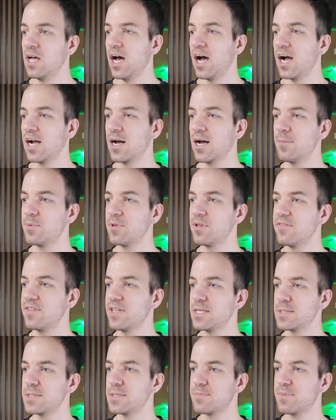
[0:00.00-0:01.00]
A couple of
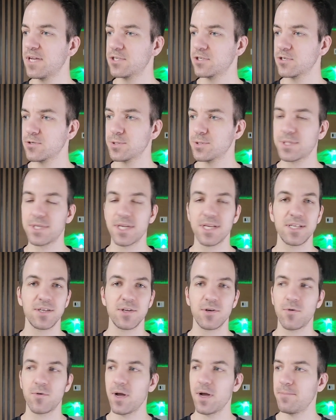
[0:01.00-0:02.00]
these pictures
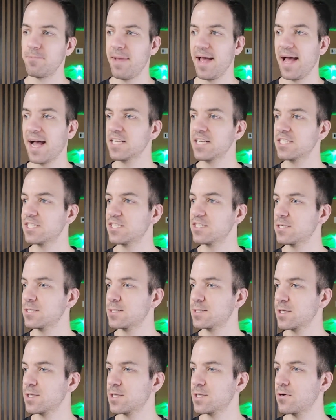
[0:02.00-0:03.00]
didn't quite match,
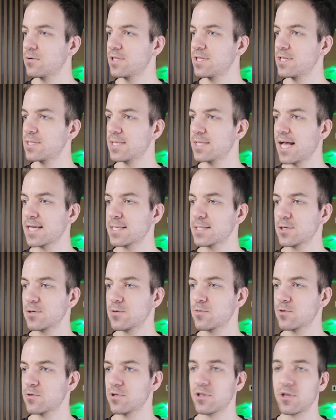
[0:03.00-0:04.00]
so these last
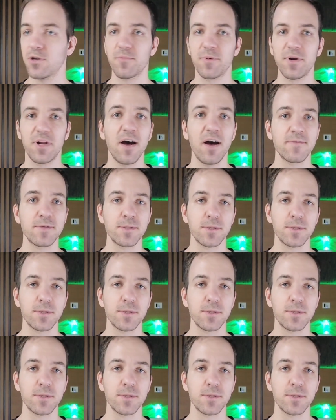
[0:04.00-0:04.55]
two were a little bit off.